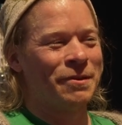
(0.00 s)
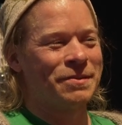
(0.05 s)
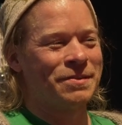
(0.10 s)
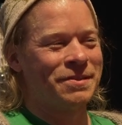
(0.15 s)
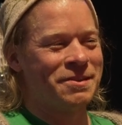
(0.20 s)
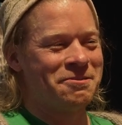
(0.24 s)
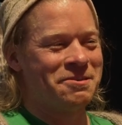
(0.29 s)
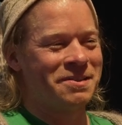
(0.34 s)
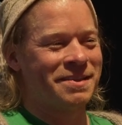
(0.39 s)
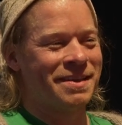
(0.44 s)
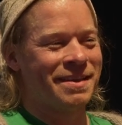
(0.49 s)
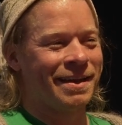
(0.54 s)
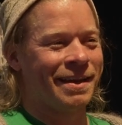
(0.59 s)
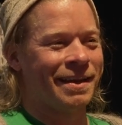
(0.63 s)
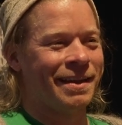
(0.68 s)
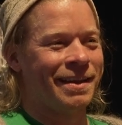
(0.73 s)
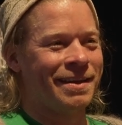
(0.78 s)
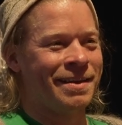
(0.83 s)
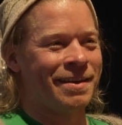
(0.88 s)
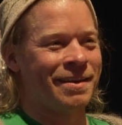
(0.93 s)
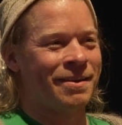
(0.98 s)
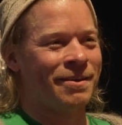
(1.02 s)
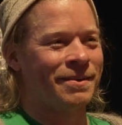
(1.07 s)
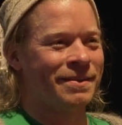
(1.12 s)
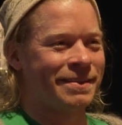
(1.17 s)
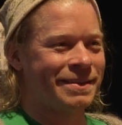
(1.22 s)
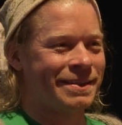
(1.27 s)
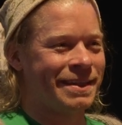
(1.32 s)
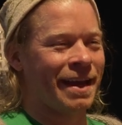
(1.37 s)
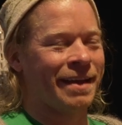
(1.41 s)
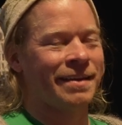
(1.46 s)
using,
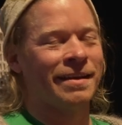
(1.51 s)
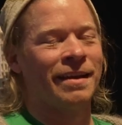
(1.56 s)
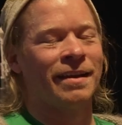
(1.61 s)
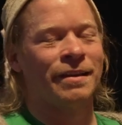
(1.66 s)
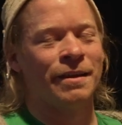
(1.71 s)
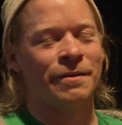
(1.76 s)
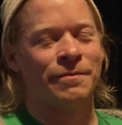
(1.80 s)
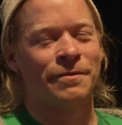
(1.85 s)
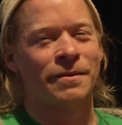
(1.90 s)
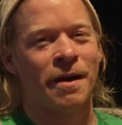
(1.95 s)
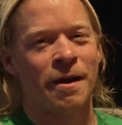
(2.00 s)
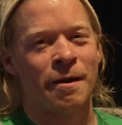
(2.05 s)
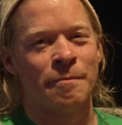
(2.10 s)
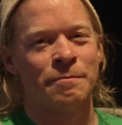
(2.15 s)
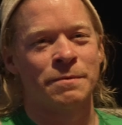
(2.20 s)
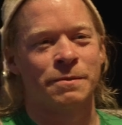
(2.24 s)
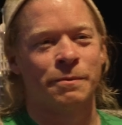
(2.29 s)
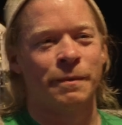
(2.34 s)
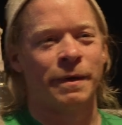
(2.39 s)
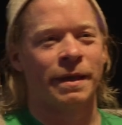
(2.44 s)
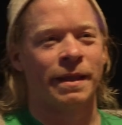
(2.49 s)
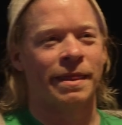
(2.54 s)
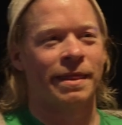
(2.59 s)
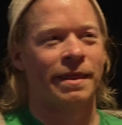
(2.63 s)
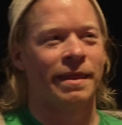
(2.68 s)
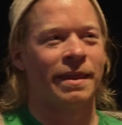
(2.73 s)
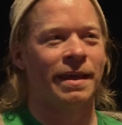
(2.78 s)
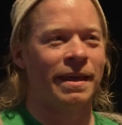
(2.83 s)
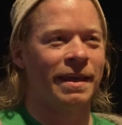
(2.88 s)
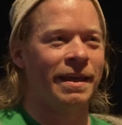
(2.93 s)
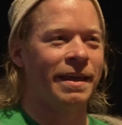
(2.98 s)
Technic lift arms with
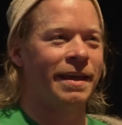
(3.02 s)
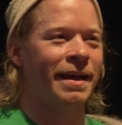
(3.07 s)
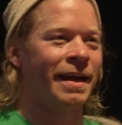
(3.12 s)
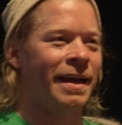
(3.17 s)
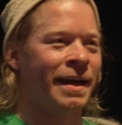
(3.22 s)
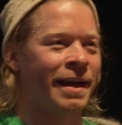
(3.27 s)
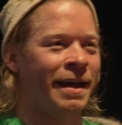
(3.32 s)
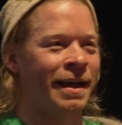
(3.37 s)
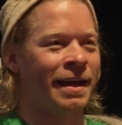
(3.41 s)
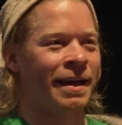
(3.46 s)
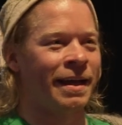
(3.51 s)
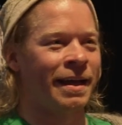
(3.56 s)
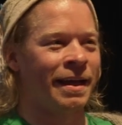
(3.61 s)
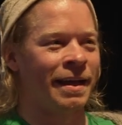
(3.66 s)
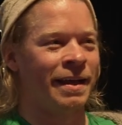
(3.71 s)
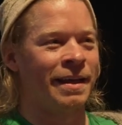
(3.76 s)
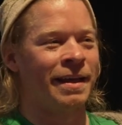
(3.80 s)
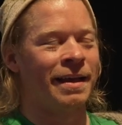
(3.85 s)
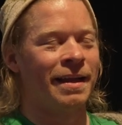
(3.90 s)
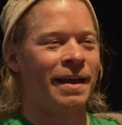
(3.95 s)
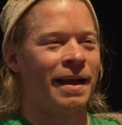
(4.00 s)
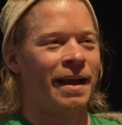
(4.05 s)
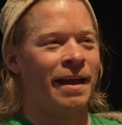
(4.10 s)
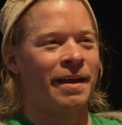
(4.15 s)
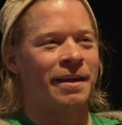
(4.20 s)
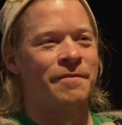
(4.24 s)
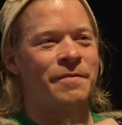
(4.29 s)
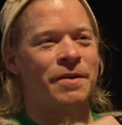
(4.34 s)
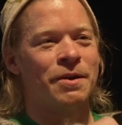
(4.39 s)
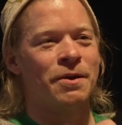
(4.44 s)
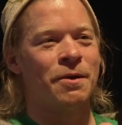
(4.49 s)
the, I don't
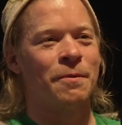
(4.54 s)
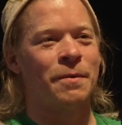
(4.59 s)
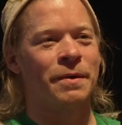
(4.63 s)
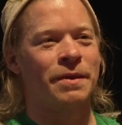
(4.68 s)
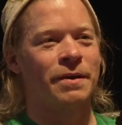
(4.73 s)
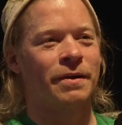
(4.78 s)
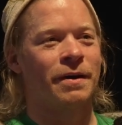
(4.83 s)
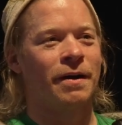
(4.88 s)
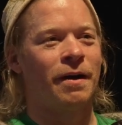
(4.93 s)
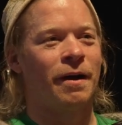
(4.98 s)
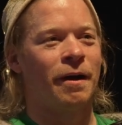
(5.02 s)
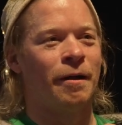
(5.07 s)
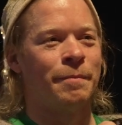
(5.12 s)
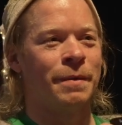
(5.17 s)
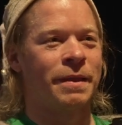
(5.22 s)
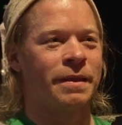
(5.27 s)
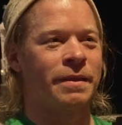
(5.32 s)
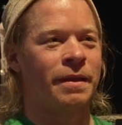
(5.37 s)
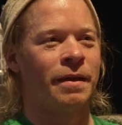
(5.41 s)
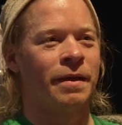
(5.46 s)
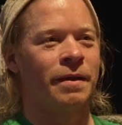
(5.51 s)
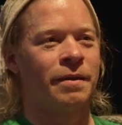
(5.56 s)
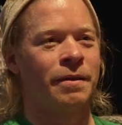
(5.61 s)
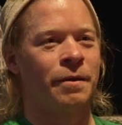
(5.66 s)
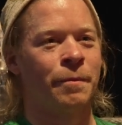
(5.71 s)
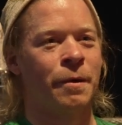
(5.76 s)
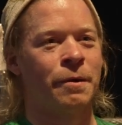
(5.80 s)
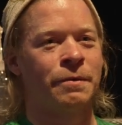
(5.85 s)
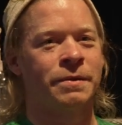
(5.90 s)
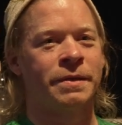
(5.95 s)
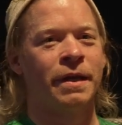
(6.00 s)
even know what they're called, but the
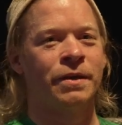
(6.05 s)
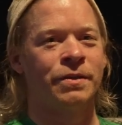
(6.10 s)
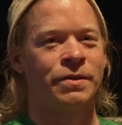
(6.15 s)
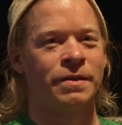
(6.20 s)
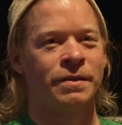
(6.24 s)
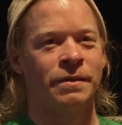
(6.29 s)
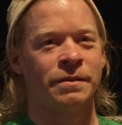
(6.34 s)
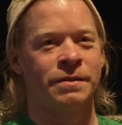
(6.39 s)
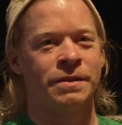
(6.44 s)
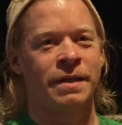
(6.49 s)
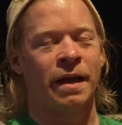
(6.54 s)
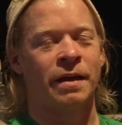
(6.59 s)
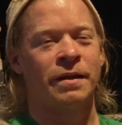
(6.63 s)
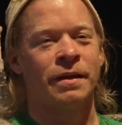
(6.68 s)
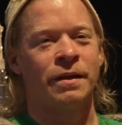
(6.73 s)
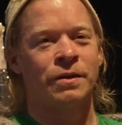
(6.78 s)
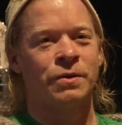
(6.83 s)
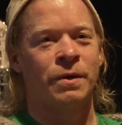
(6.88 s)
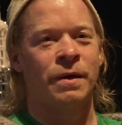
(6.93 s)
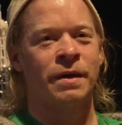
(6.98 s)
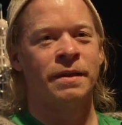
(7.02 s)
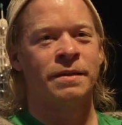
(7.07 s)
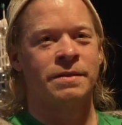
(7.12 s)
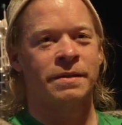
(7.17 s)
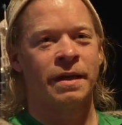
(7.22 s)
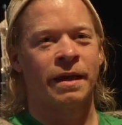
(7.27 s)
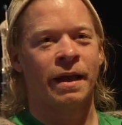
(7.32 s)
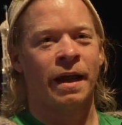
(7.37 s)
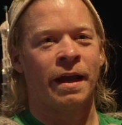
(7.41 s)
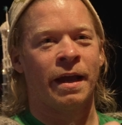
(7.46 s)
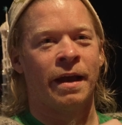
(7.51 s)
rotational Technic joints
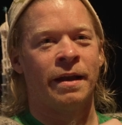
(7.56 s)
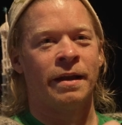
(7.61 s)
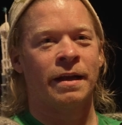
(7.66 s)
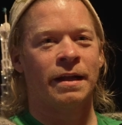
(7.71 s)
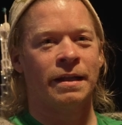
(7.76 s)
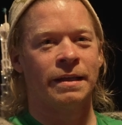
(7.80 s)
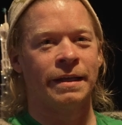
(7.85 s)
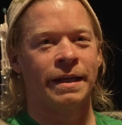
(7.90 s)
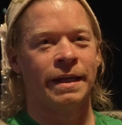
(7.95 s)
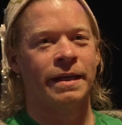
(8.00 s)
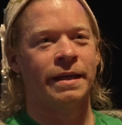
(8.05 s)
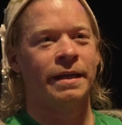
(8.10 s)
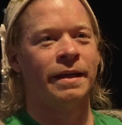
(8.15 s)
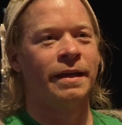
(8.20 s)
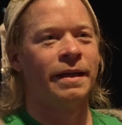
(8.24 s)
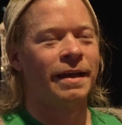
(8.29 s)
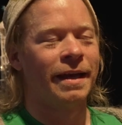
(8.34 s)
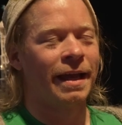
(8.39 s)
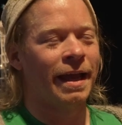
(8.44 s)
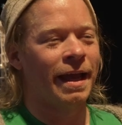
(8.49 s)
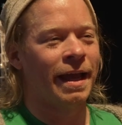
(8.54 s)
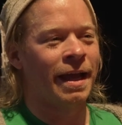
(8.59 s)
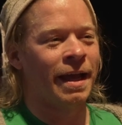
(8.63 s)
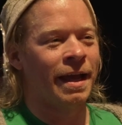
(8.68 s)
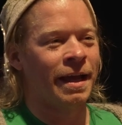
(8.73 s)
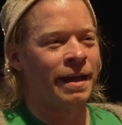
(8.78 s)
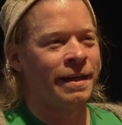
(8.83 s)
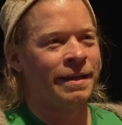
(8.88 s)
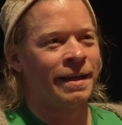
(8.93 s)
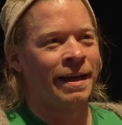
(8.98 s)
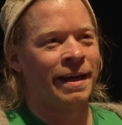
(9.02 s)
that can kind of click,
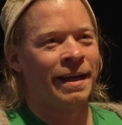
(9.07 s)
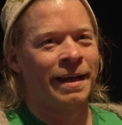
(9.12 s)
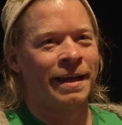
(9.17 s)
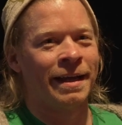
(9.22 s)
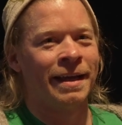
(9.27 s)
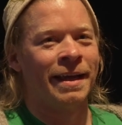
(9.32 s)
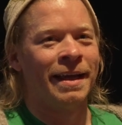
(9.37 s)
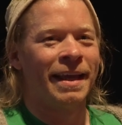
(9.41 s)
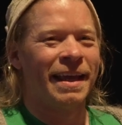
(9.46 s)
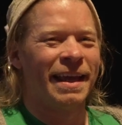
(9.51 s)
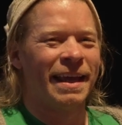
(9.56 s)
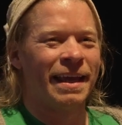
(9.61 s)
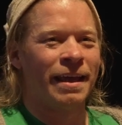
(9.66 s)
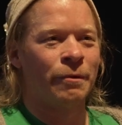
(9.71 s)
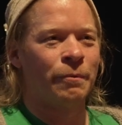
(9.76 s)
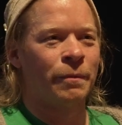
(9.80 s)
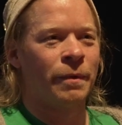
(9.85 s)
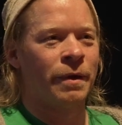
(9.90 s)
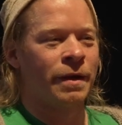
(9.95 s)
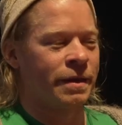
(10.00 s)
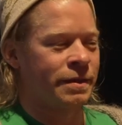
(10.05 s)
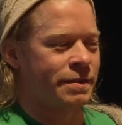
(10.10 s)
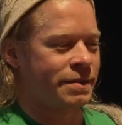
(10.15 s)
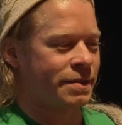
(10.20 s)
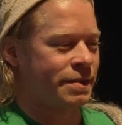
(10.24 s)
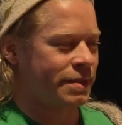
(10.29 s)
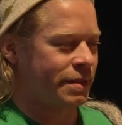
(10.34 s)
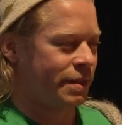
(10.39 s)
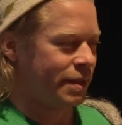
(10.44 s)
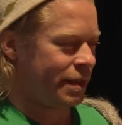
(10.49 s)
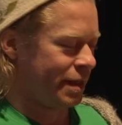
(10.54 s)
and it
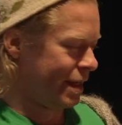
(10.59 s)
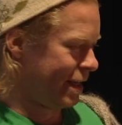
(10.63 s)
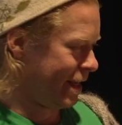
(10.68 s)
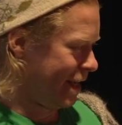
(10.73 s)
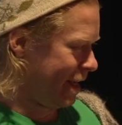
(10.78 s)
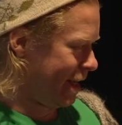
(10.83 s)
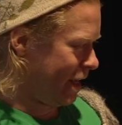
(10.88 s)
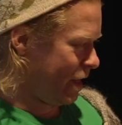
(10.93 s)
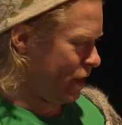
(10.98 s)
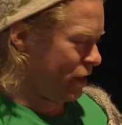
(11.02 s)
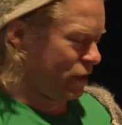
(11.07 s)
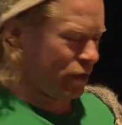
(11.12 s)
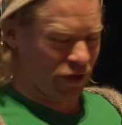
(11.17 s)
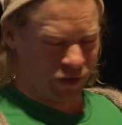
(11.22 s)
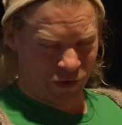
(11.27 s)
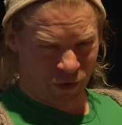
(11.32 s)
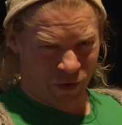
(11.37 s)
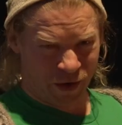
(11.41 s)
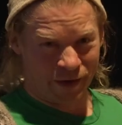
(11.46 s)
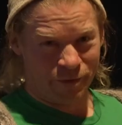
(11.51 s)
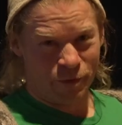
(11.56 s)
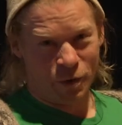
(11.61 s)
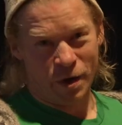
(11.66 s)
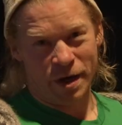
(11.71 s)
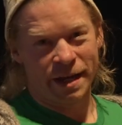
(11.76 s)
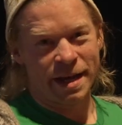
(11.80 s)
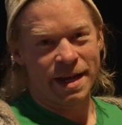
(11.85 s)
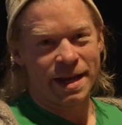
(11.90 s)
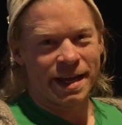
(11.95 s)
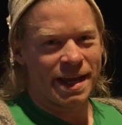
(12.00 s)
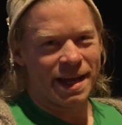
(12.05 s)
was sort of
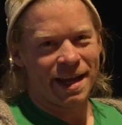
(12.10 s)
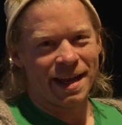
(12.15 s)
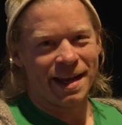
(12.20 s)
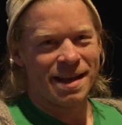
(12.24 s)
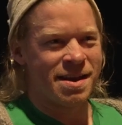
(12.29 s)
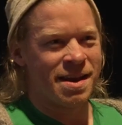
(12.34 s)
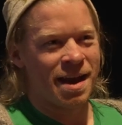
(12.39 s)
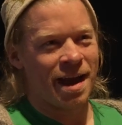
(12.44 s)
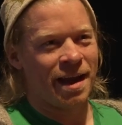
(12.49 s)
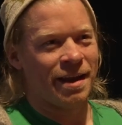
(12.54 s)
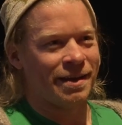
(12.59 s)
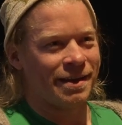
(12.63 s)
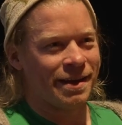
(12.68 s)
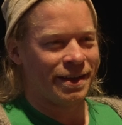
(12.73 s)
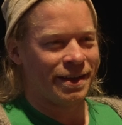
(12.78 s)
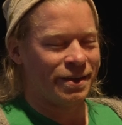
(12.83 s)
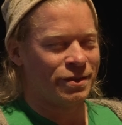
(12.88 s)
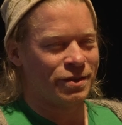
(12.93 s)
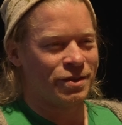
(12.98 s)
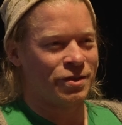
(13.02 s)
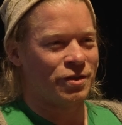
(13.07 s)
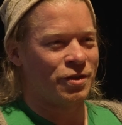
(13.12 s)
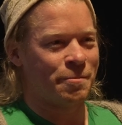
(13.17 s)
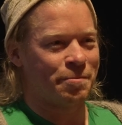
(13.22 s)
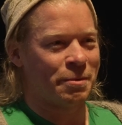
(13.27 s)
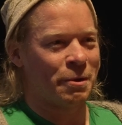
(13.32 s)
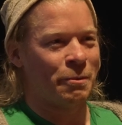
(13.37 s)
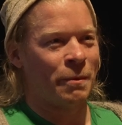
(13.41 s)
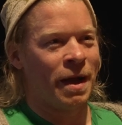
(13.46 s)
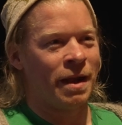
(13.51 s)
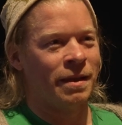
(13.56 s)
working, not
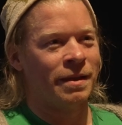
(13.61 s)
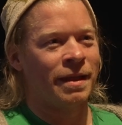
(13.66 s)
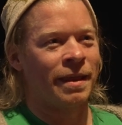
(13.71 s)
super well.